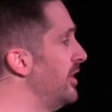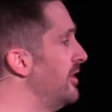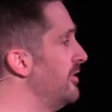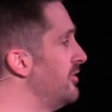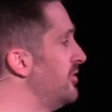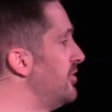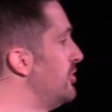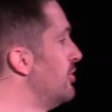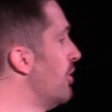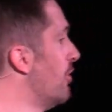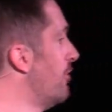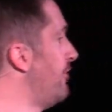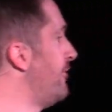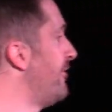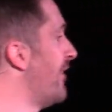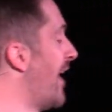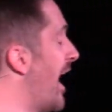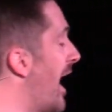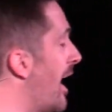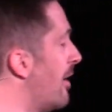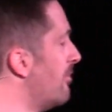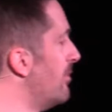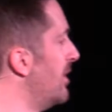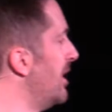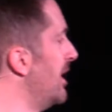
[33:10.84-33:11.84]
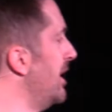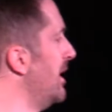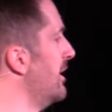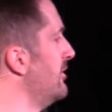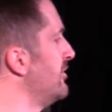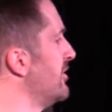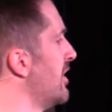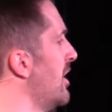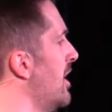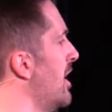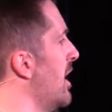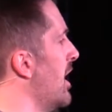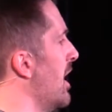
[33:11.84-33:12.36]
into your family.
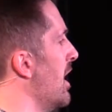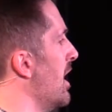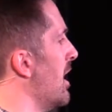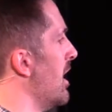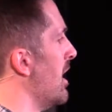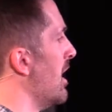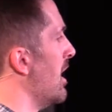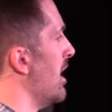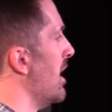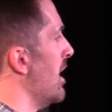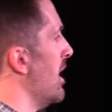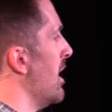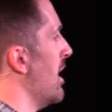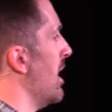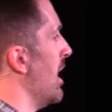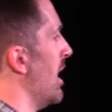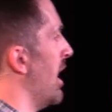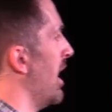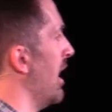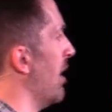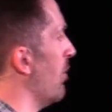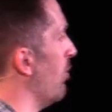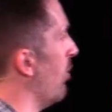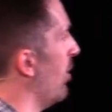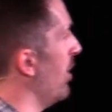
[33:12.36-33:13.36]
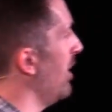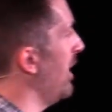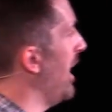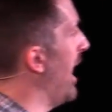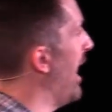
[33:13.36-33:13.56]
And I want